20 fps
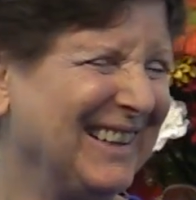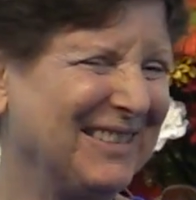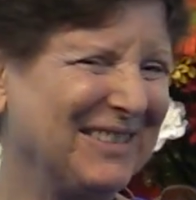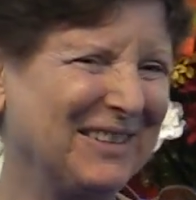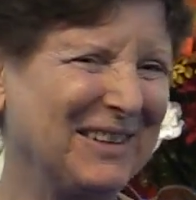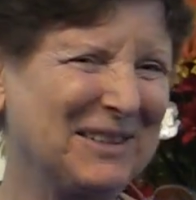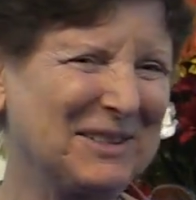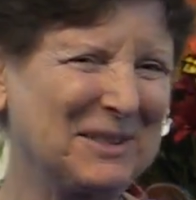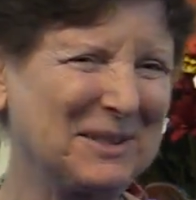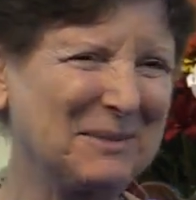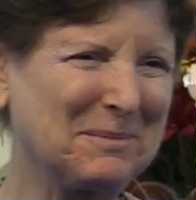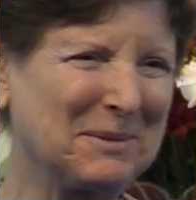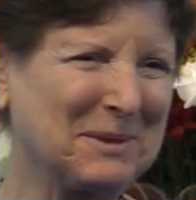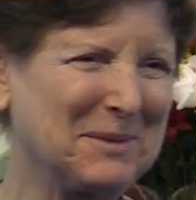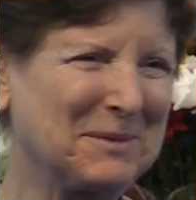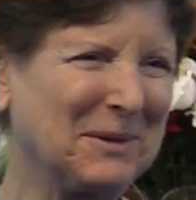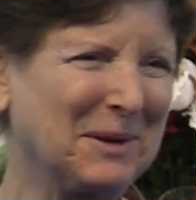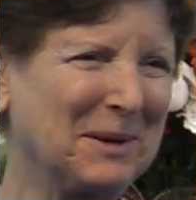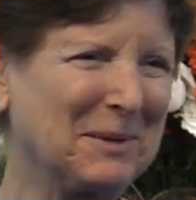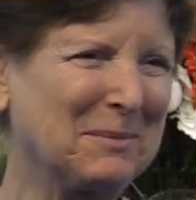Friendship
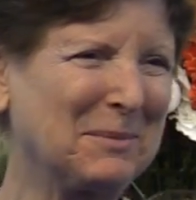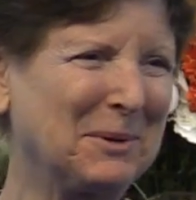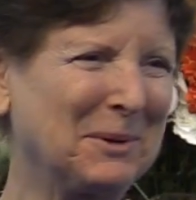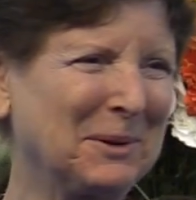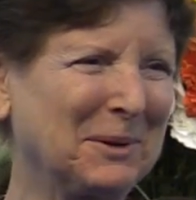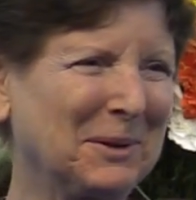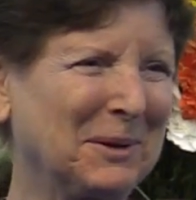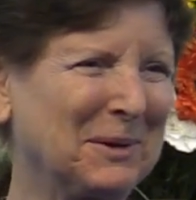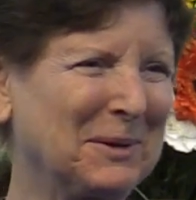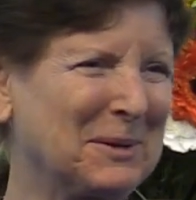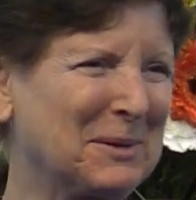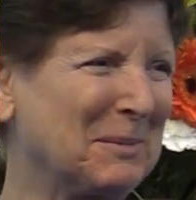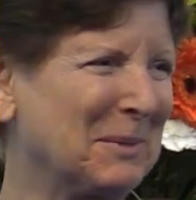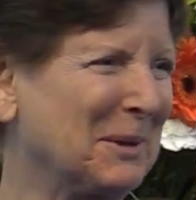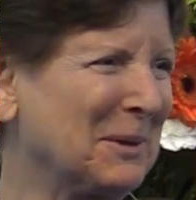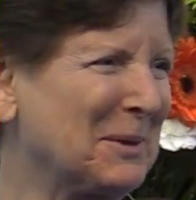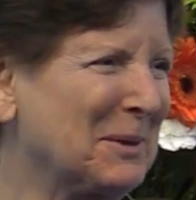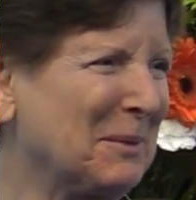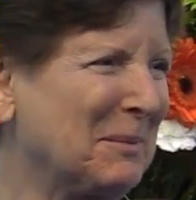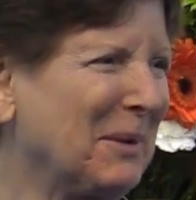is very important on the
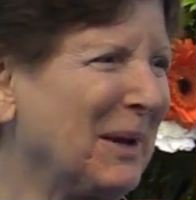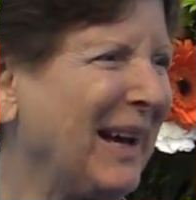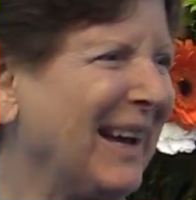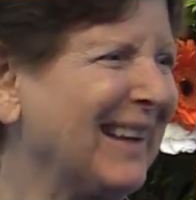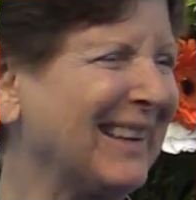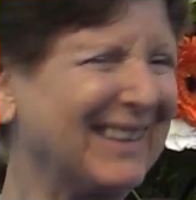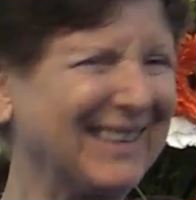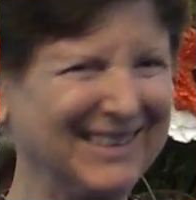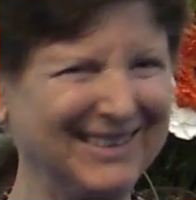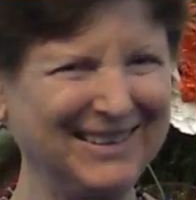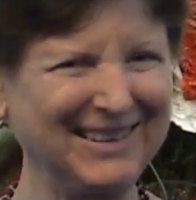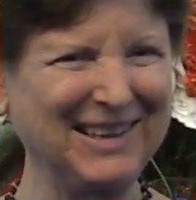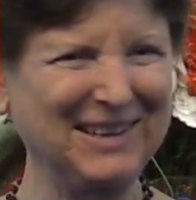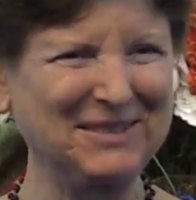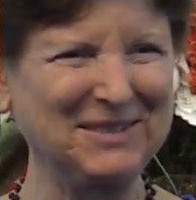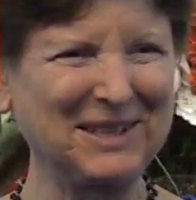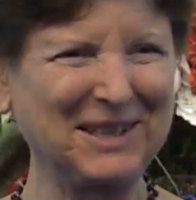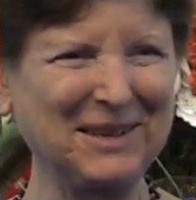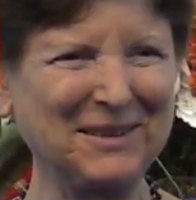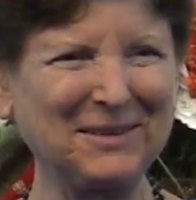spiritual path. We
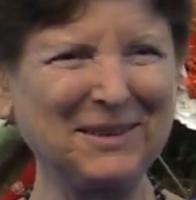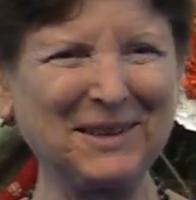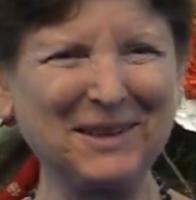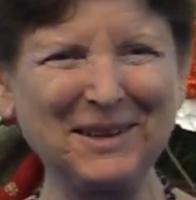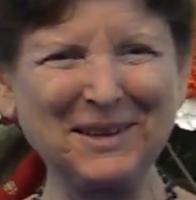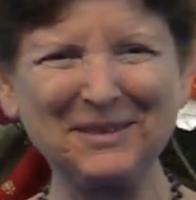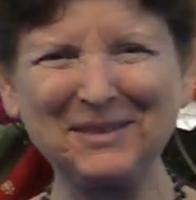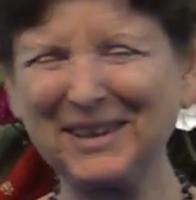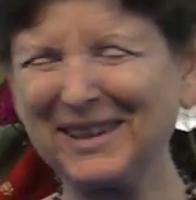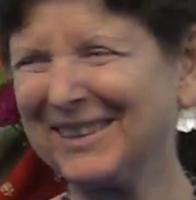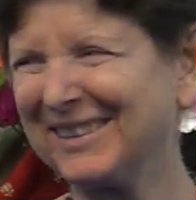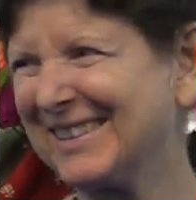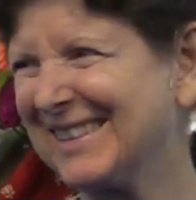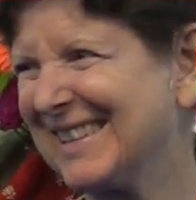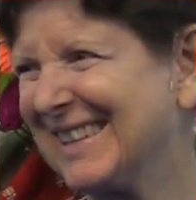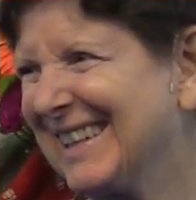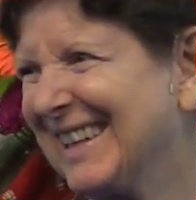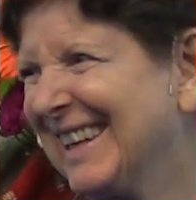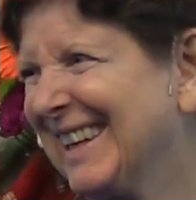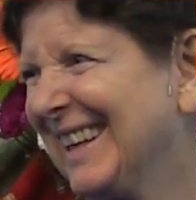have to give it enough
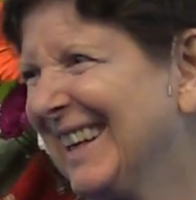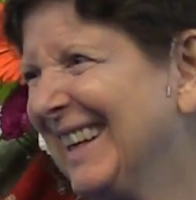energy.